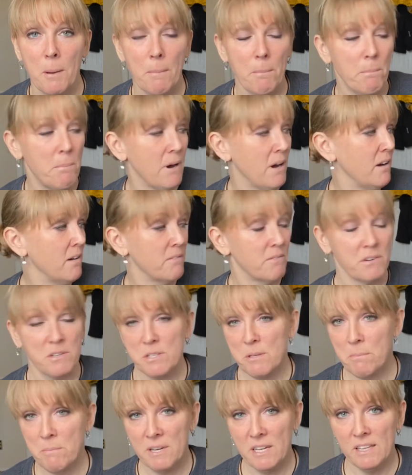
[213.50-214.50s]
but for
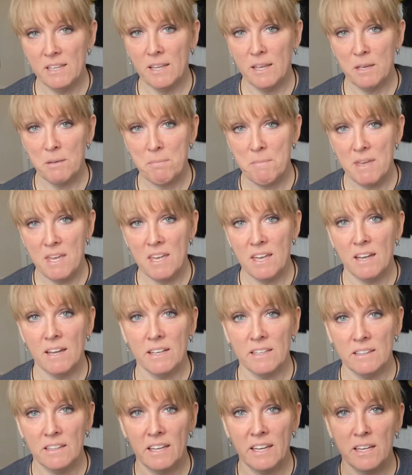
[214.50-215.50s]
somebody like me,
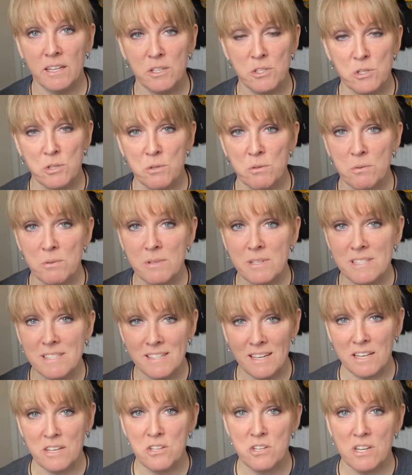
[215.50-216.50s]
I'd like to
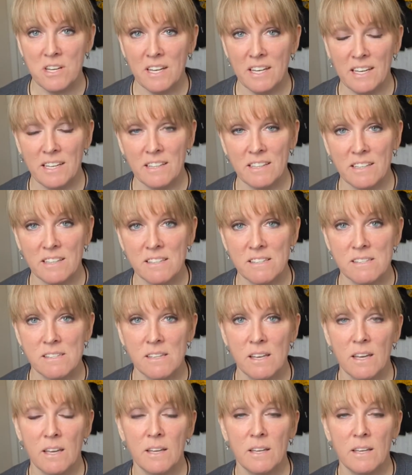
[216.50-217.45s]
section hike this,